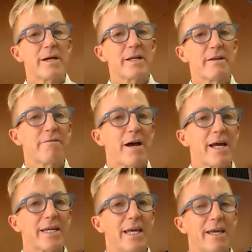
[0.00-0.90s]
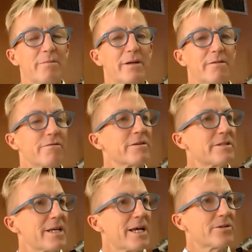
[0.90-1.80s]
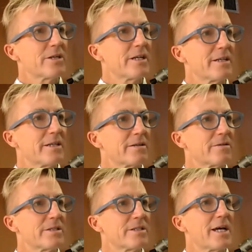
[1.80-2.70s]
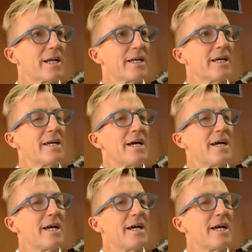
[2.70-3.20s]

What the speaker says: about if I came in for a session, Christiana,